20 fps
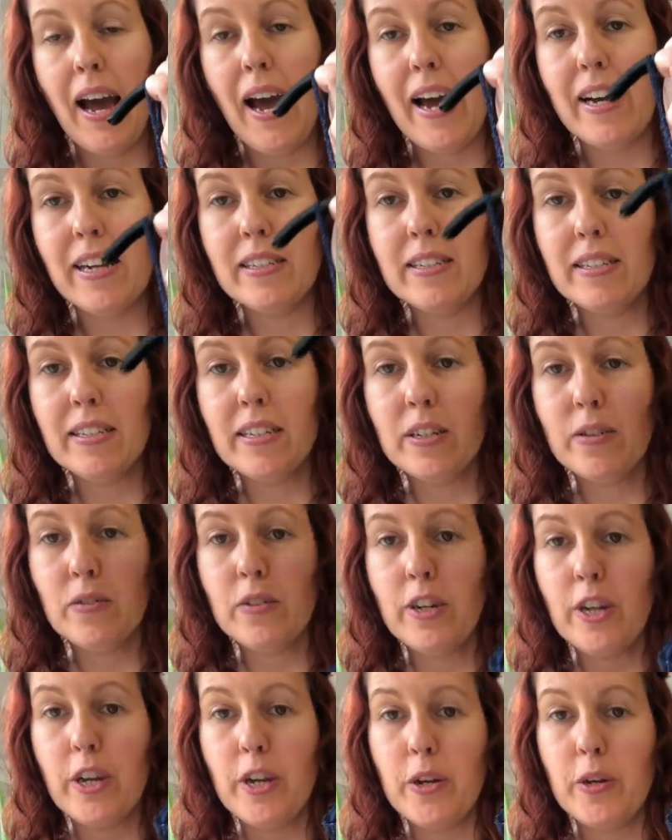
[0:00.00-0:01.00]
and it's still
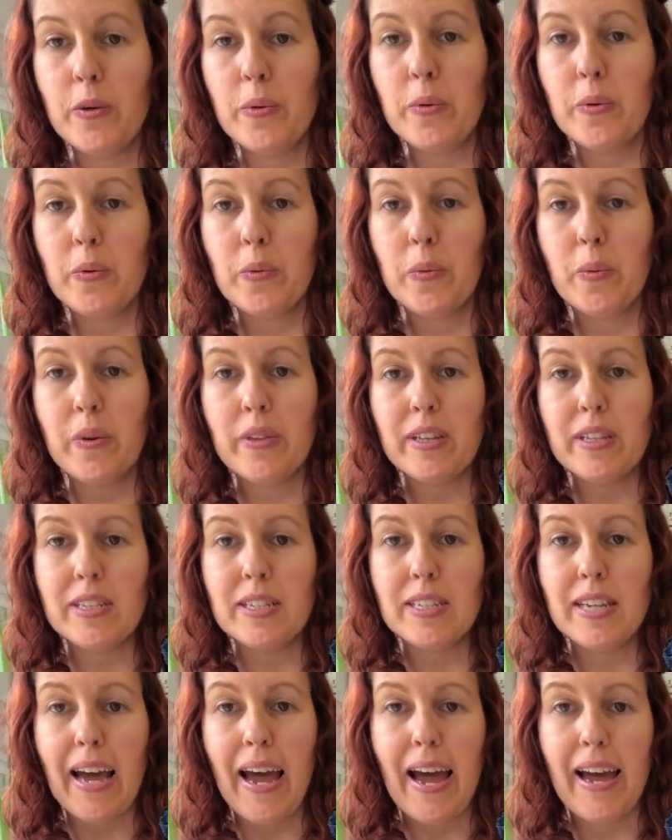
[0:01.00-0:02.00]
new with
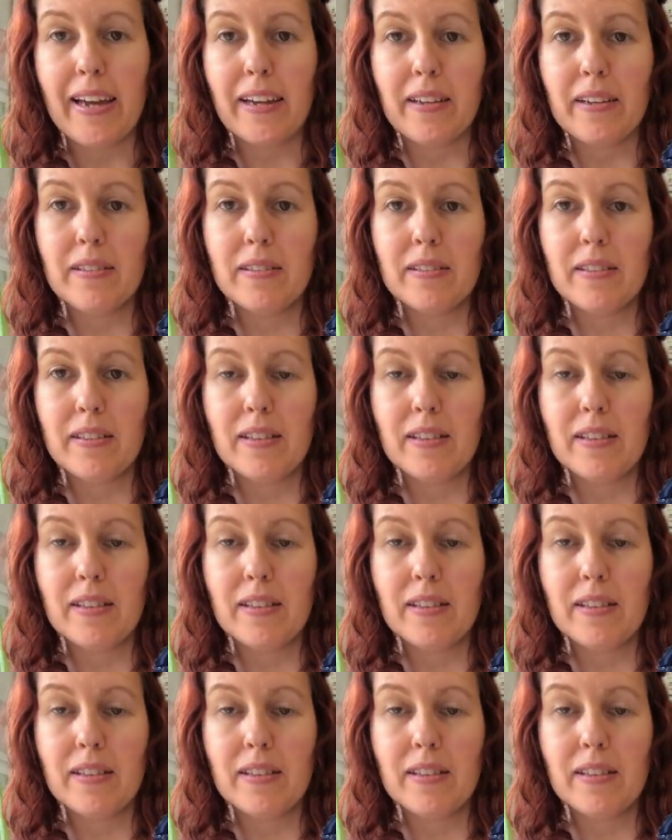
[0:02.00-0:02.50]
its tag.